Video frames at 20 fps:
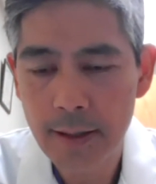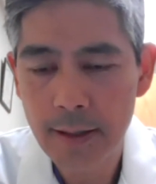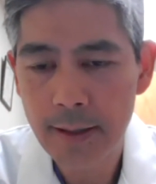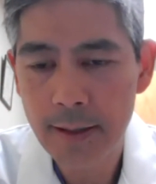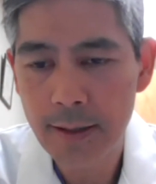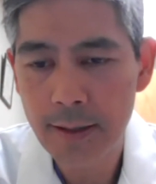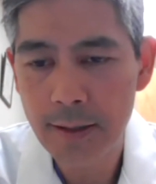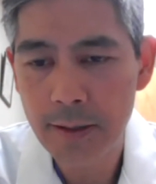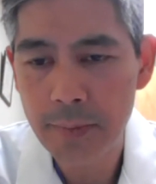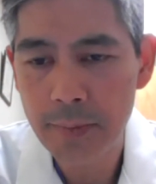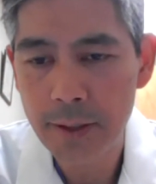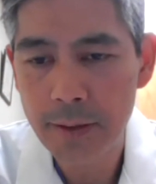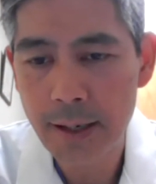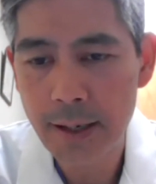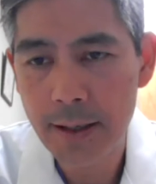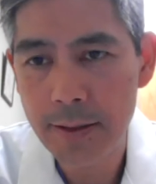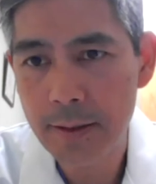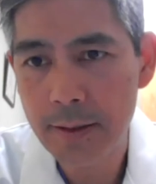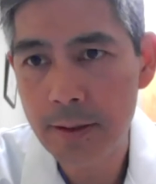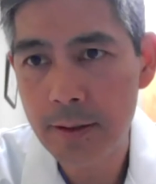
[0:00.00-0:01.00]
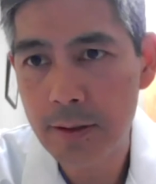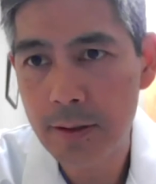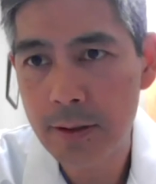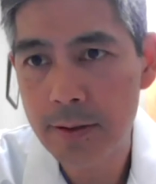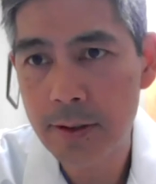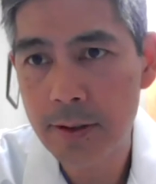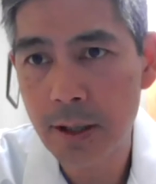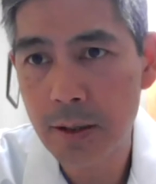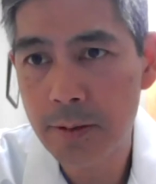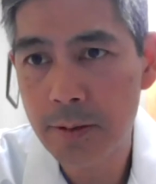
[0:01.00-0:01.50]
Um, and that
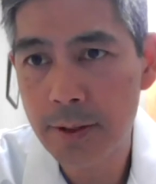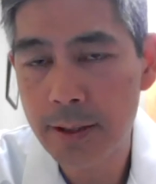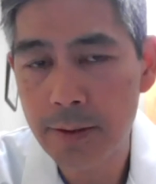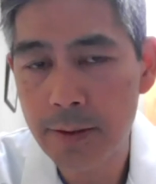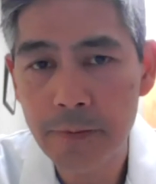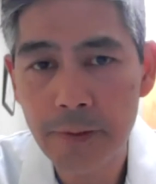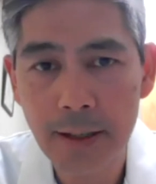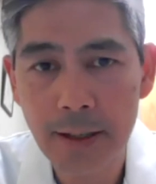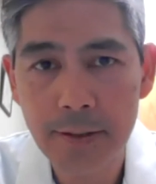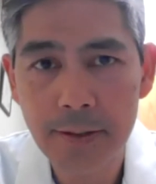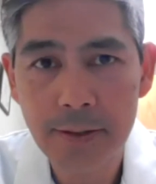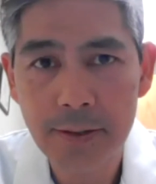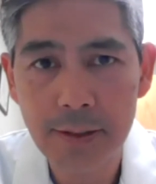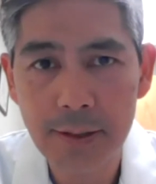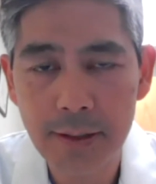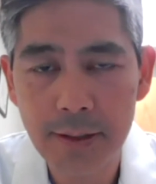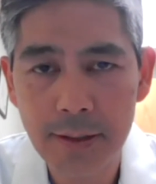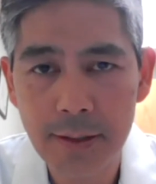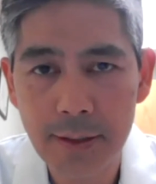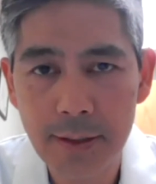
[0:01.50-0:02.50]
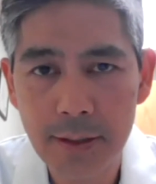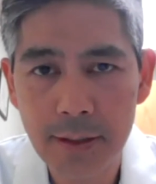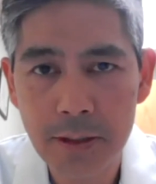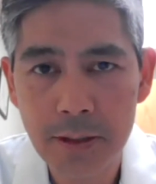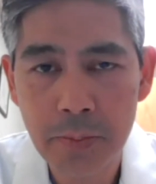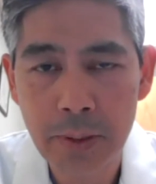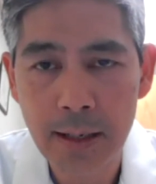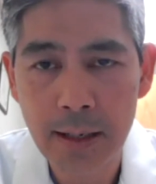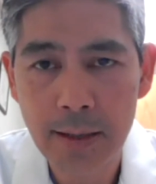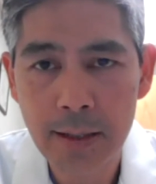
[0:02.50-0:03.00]
doubly affects the, the,
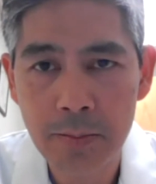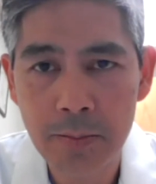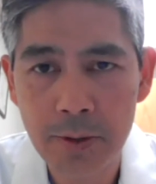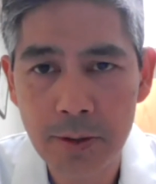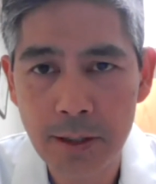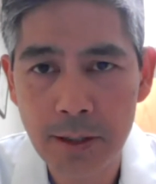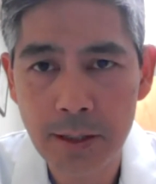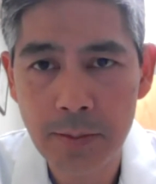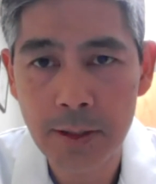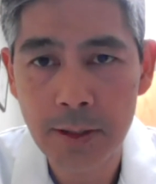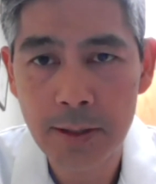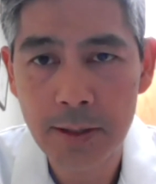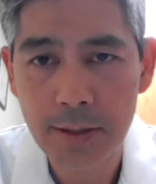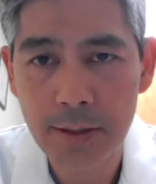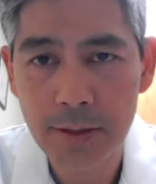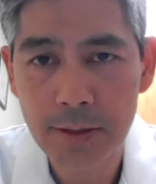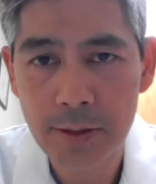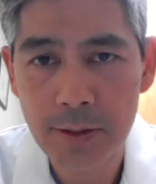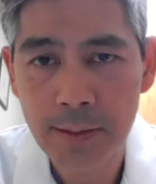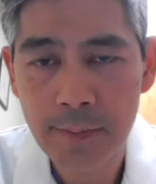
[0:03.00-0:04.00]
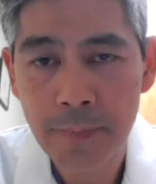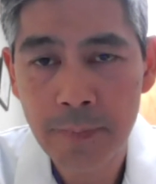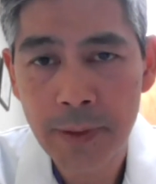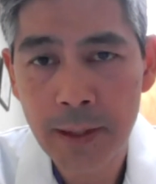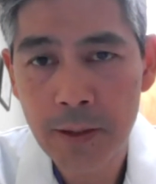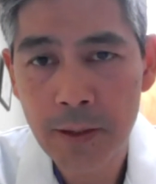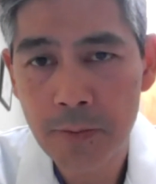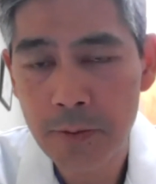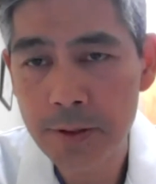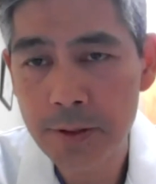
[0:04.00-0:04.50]
Hispanic community because
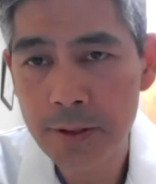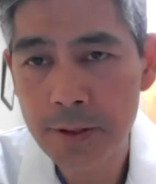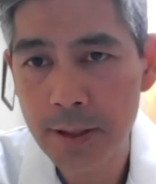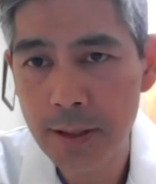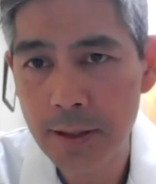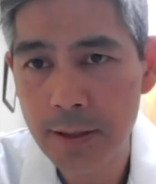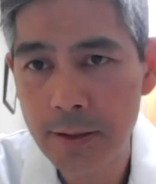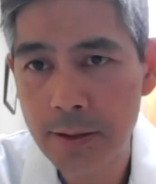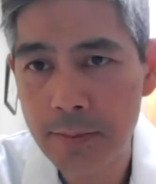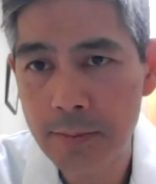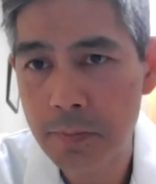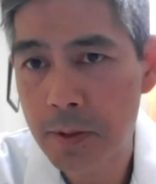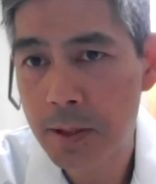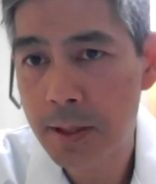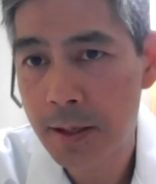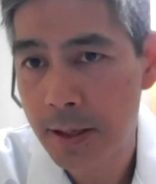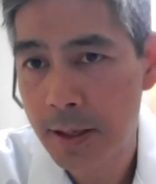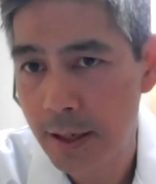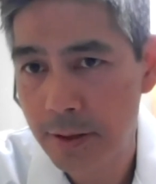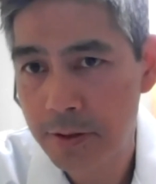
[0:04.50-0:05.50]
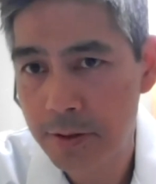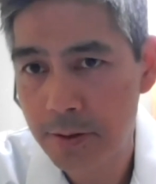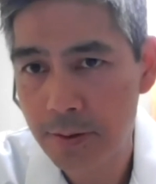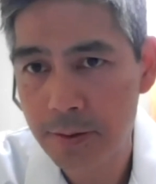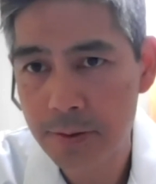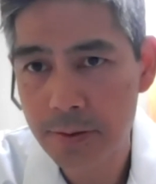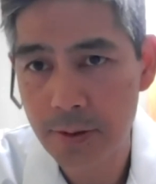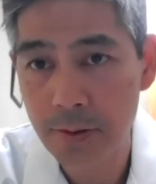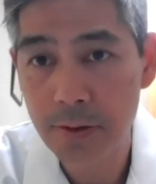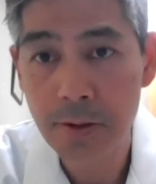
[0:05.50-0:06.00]
we're seeing
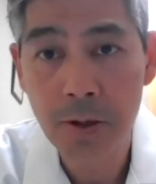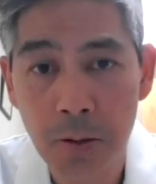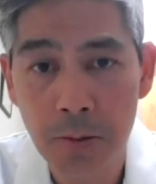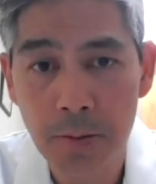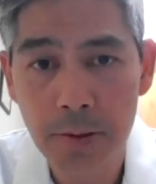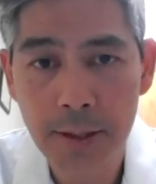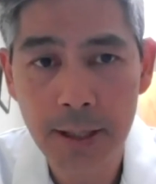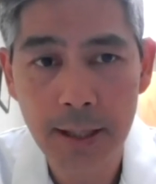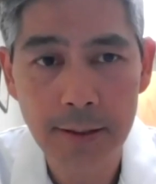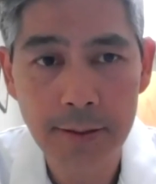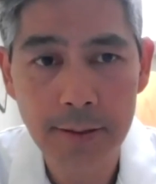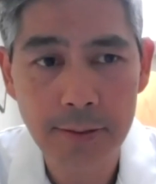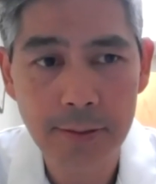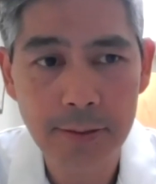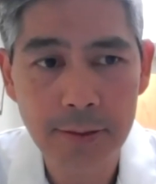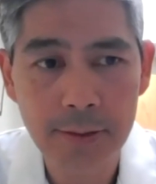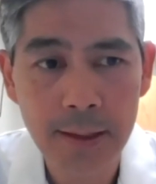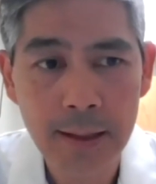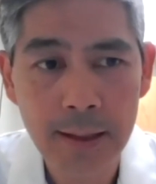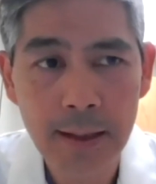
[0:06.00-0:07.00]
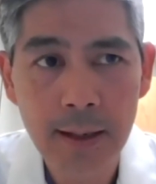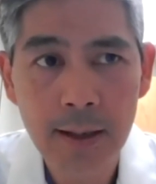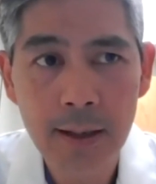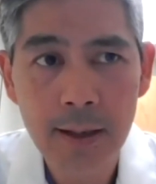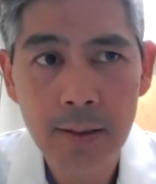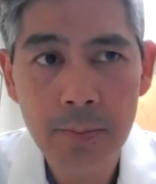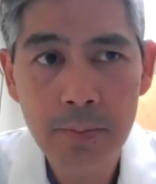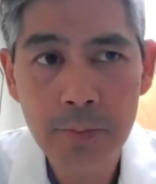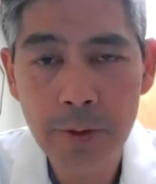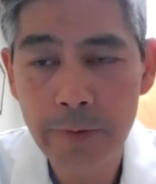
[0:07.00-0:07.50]
cancers colon cancers
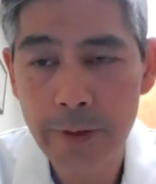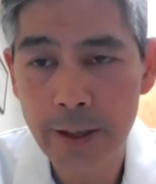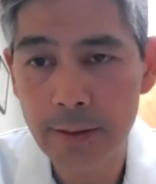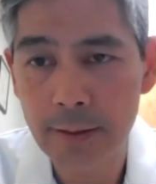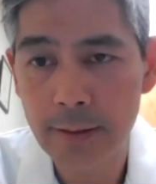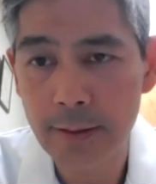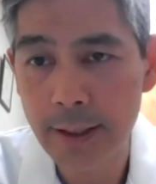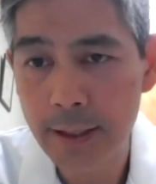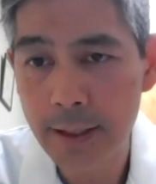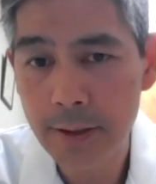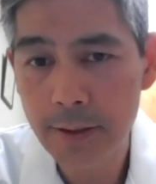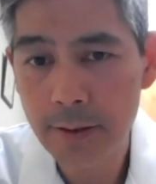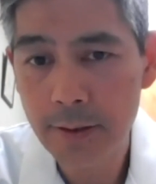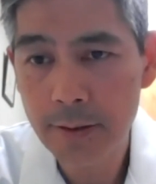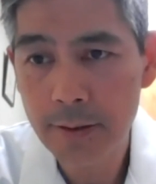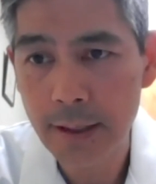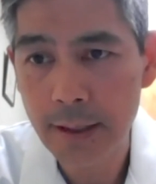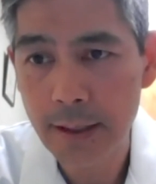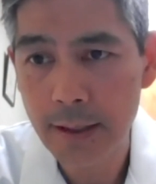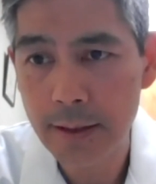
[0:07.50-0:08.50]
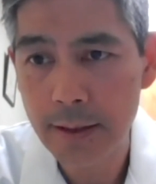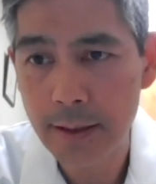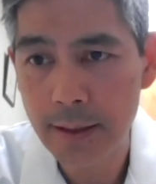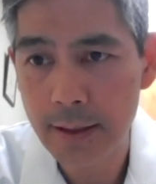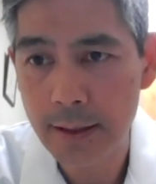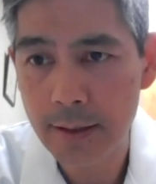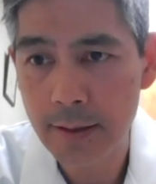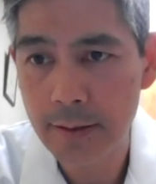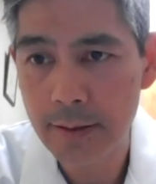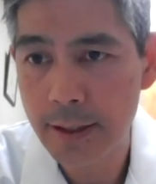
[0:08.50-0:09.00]
prevent later
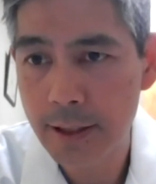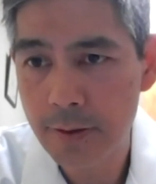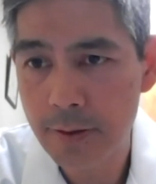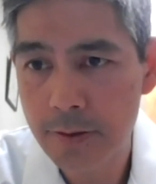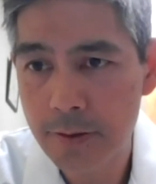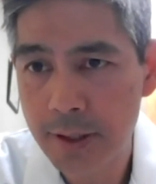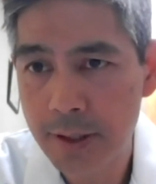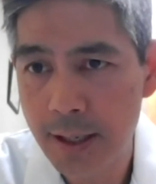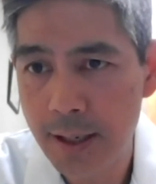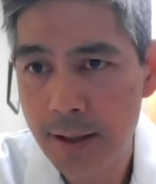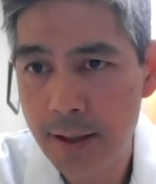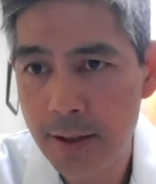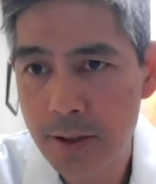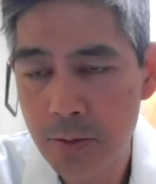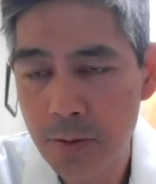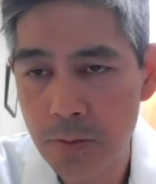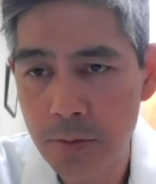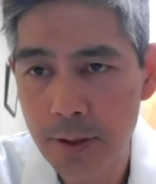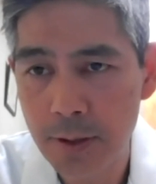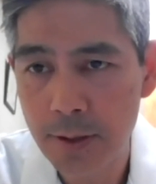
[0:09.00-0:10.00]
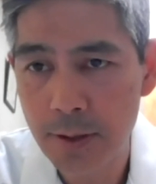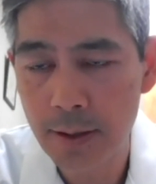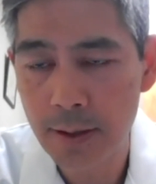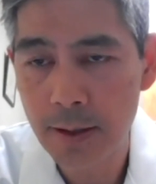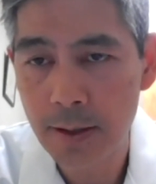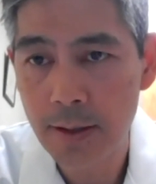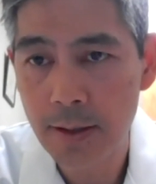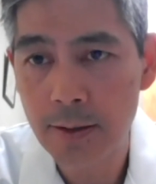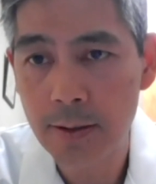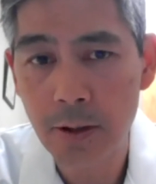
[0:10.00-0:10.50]
and at a later stage with
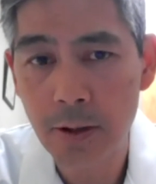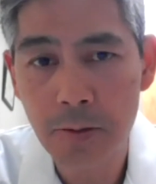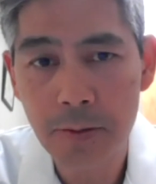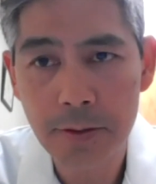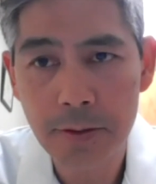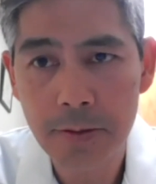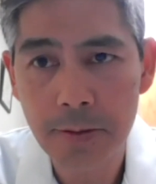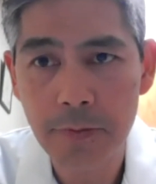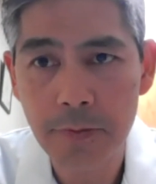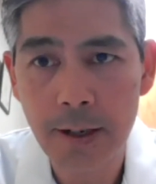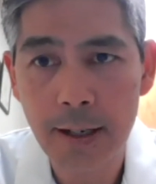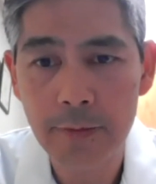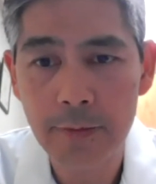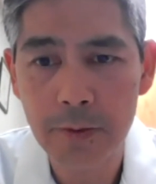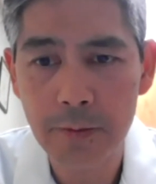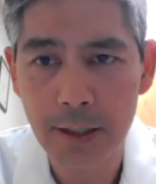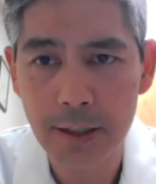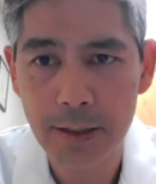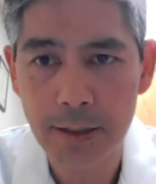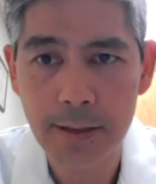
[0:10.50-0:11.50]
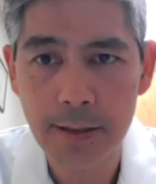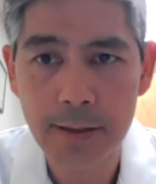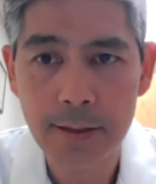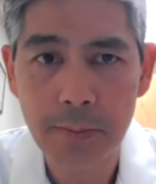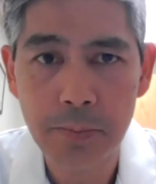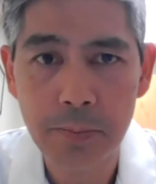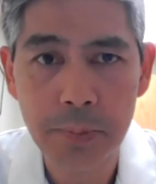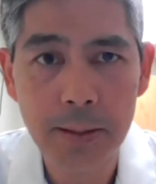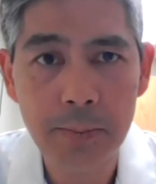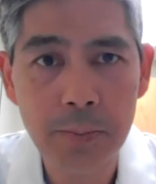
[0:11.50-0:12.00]
a, a lower survival rate. And it's
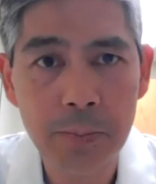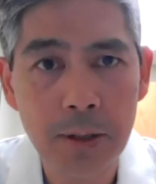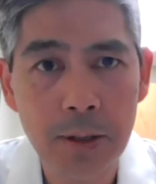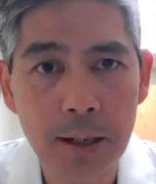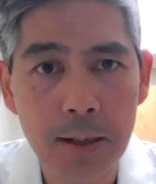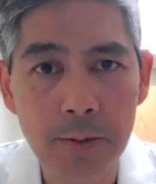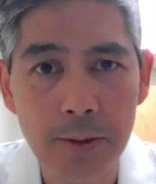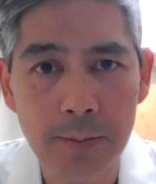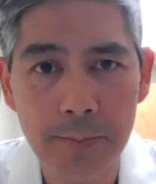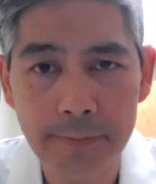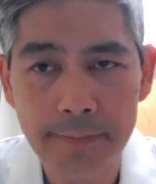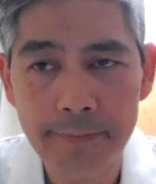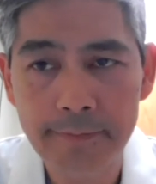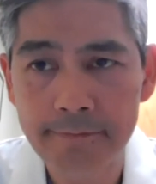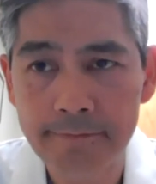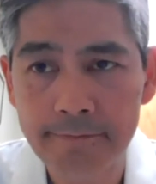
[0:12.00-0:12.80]
a big problem